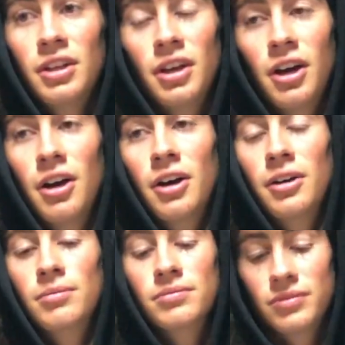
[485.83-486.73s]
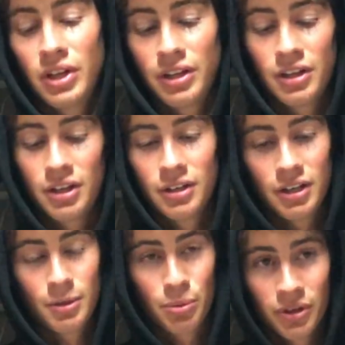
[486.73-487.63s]
And then
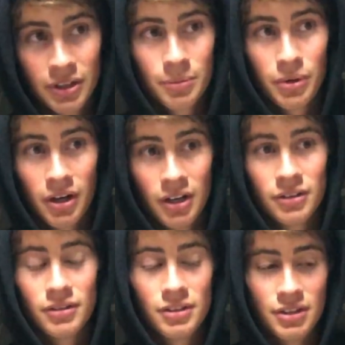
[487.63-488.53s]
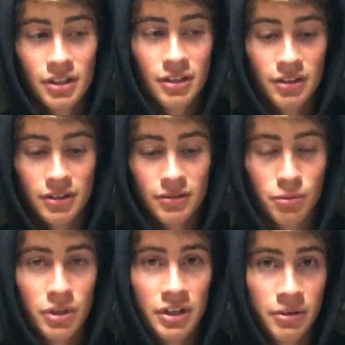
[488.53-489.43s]
hit a pretty good putt. Didn't
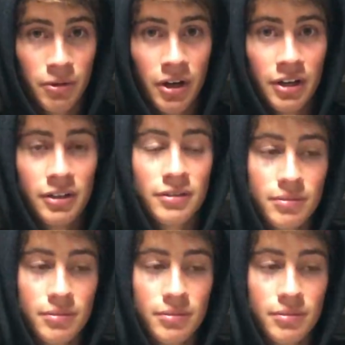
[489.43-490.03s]
read it right.